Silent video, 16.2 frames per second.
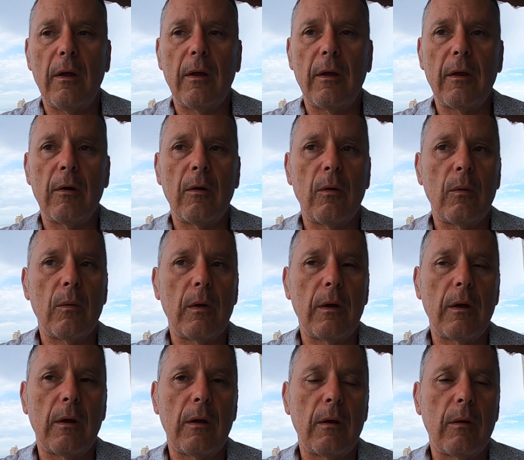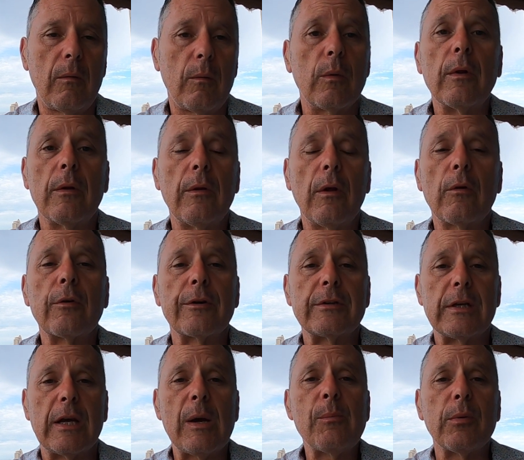uh, you know, uh, another
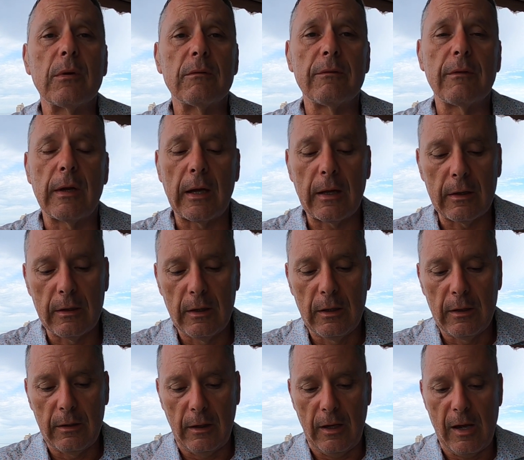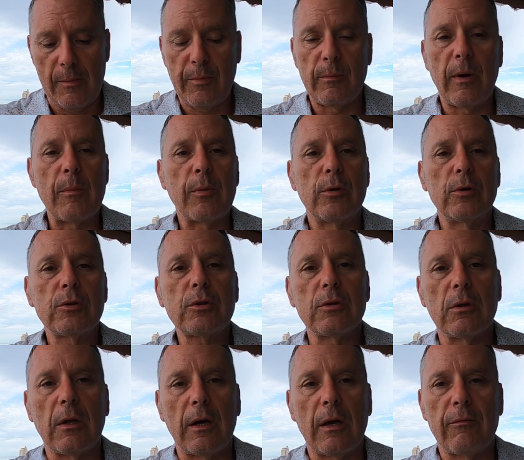example of that that happened in my
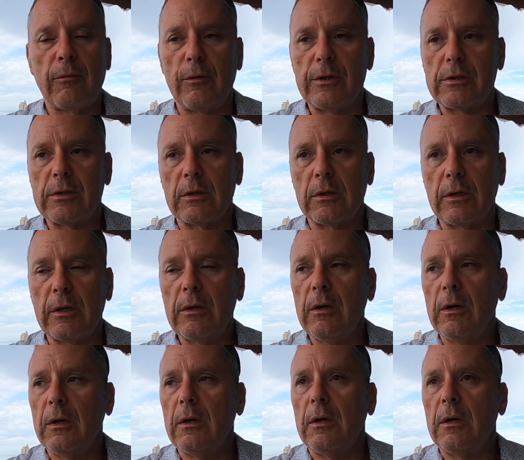personal life recently